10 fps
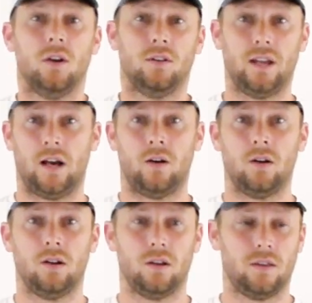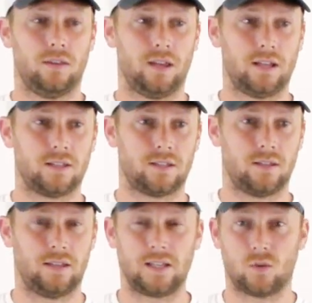Now,
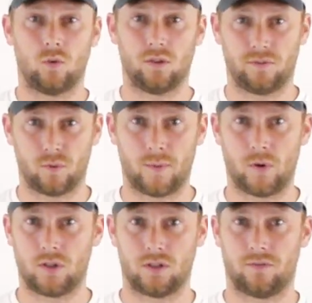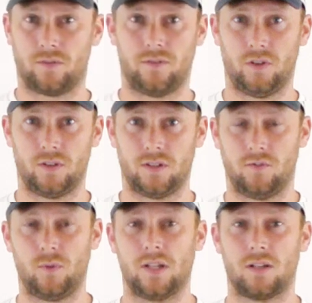that's only for my merchant fulfilled
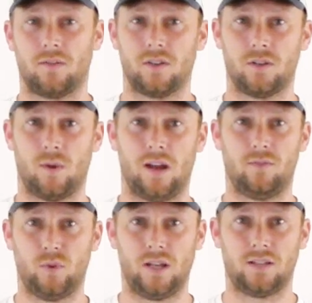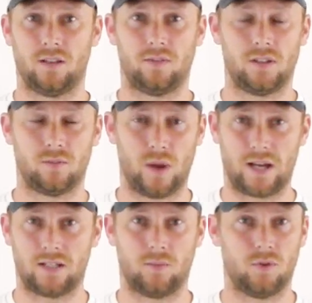stuff, because obviously my FBA stuff gets
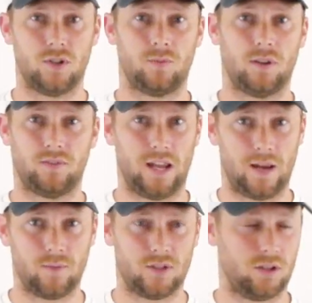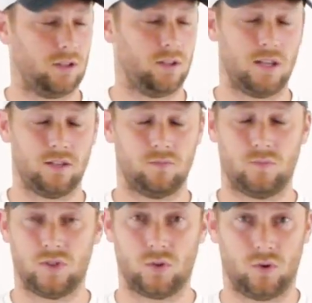packed up and shipped off to Amazon, and they
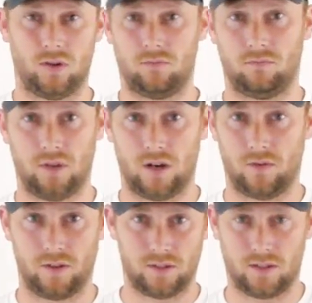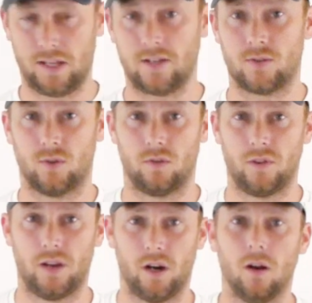store it however it is that they store it
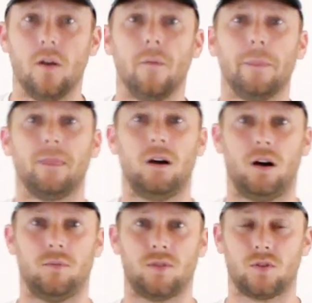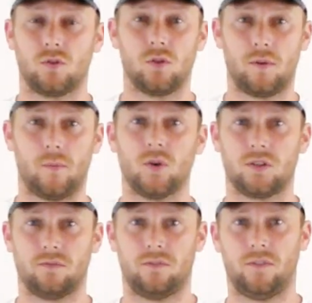over there. So it's only my
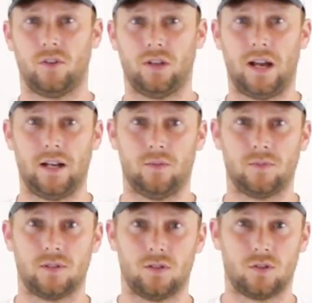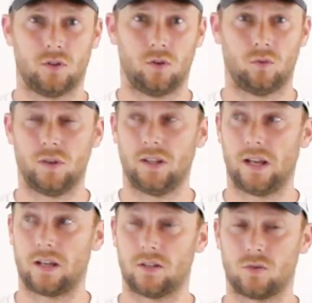merchant fulfilled items, so really
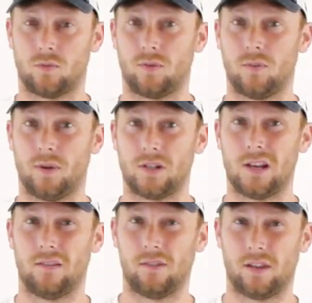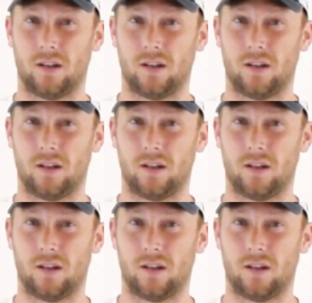I can store pretty much everything